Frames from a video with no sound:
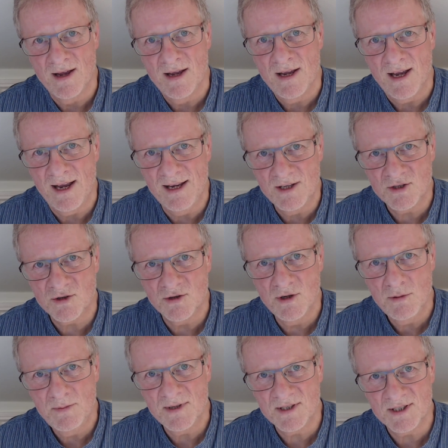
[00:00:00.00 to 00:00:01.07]
Each
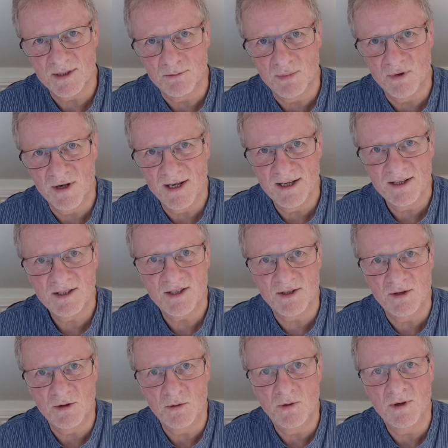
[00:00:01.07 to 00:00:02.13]
group is to bring
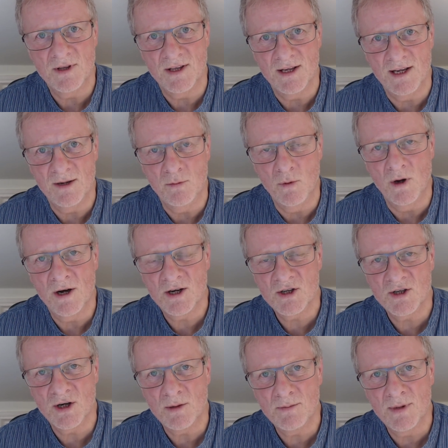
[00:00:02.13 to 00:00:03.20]
to the
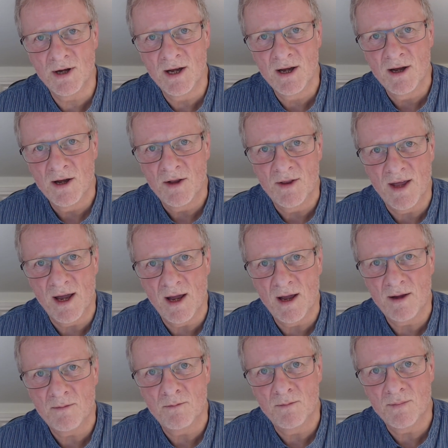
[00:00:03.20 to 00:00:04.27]
workshop
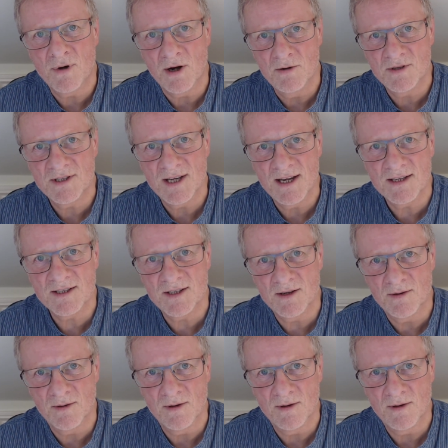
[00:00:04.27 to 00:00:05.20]
their process